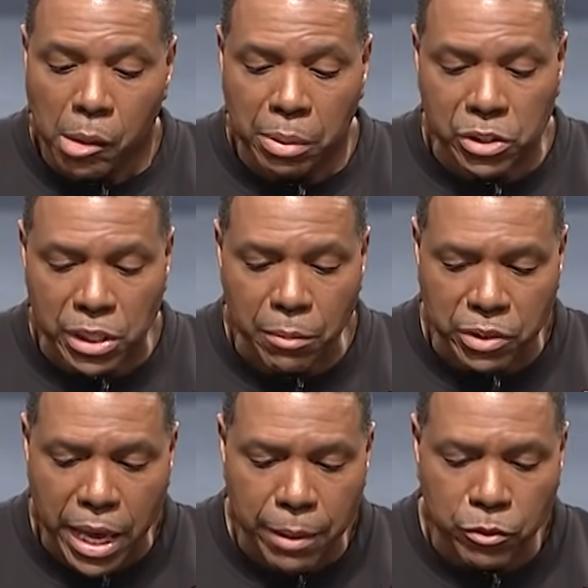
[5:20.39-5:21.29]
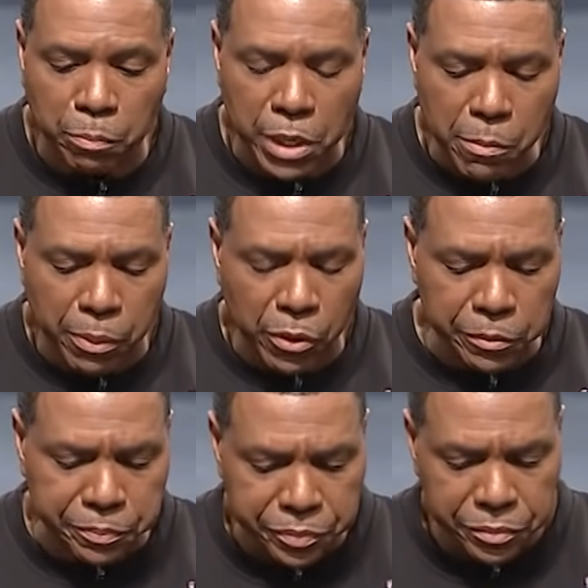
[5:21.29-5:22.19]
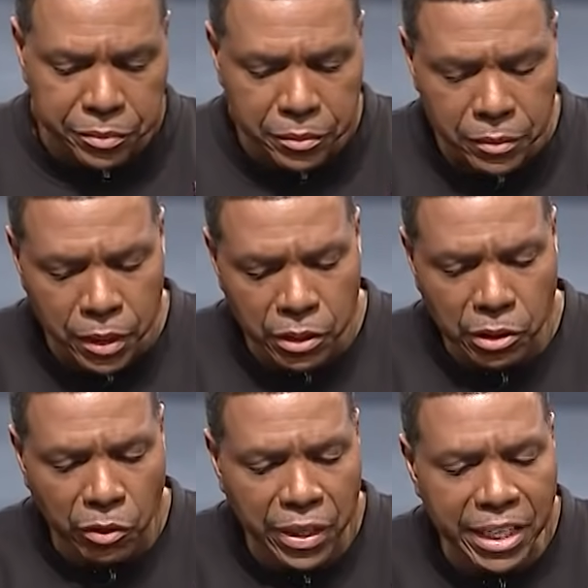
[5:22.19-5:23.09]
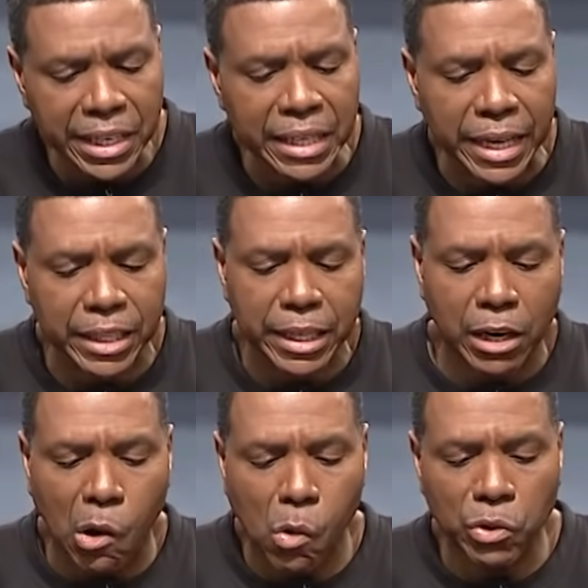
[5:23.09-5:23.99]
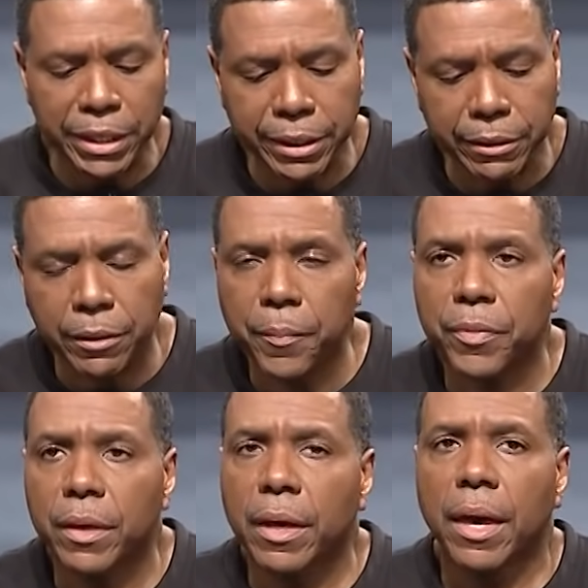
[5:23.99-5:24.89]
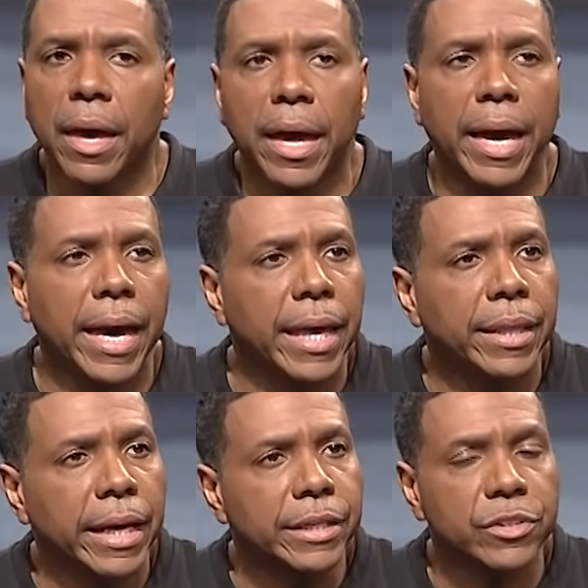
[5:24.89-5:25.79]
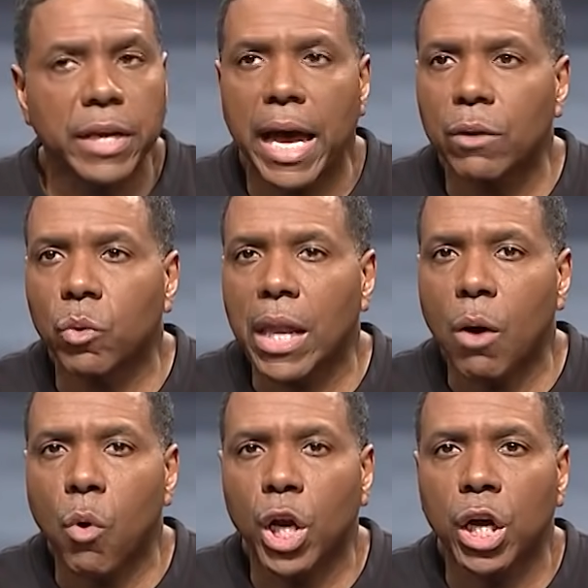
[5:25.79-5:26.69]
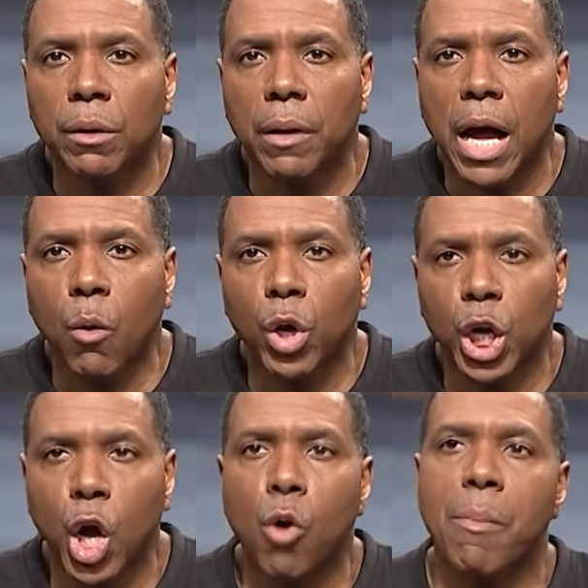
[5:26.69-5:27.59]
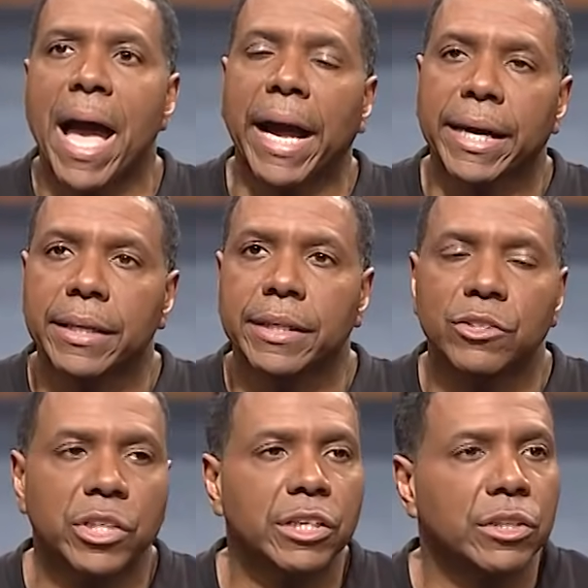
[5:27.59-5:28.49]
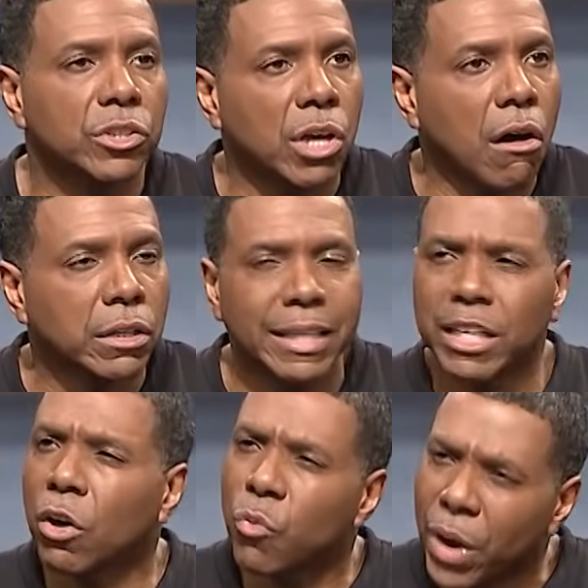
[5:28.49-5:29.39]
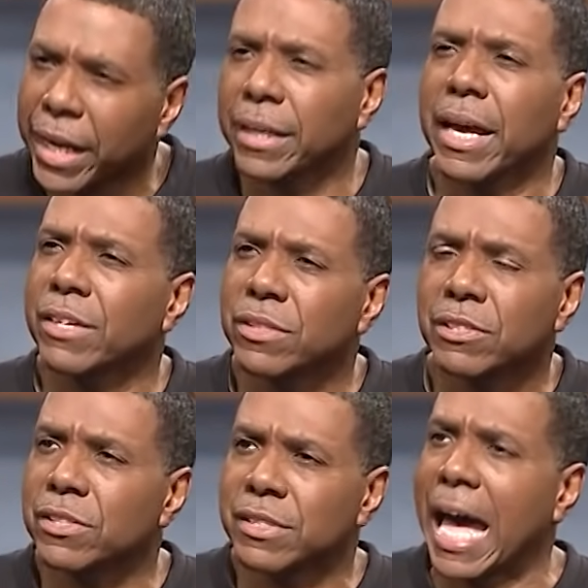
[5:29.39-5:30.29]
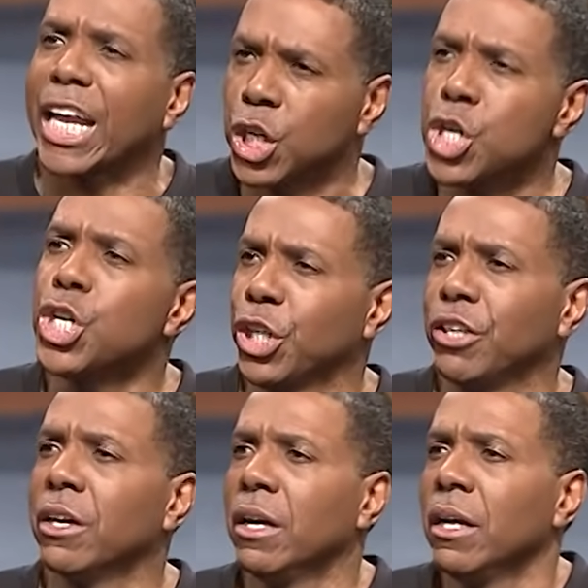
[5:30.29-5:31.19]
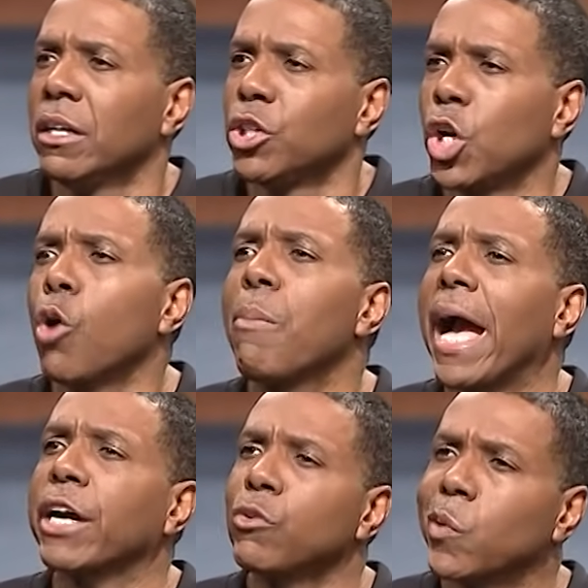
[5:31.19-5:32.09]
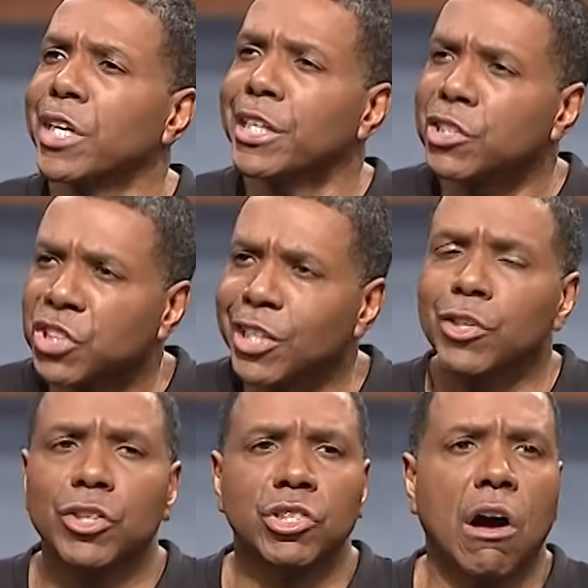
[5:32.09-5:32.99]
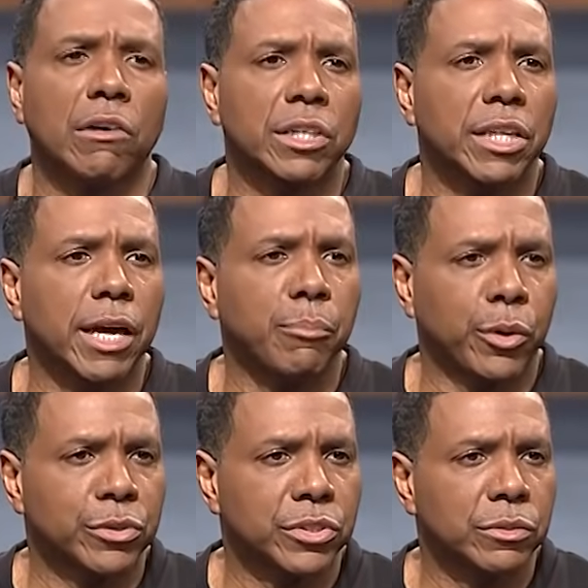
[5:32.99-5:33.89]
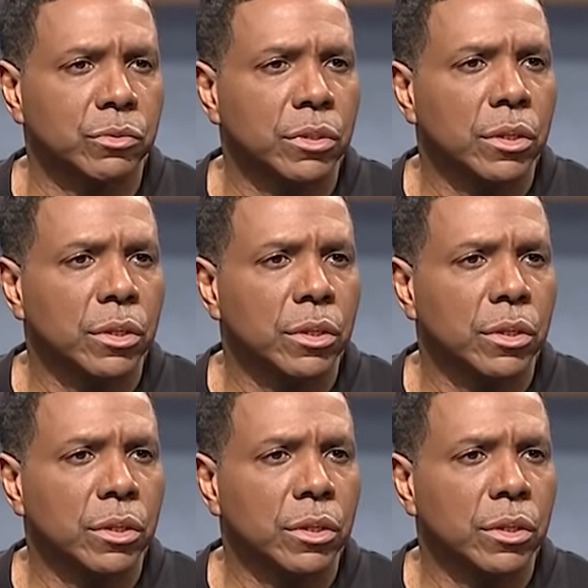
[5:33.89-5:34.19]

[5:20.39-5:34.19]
But sometimes people, you know, they neglect that whole deal and they decide, well, I wanna go back and continue to talk. They don't recognize this is not good. You go back and you wanna continue to talk to that person.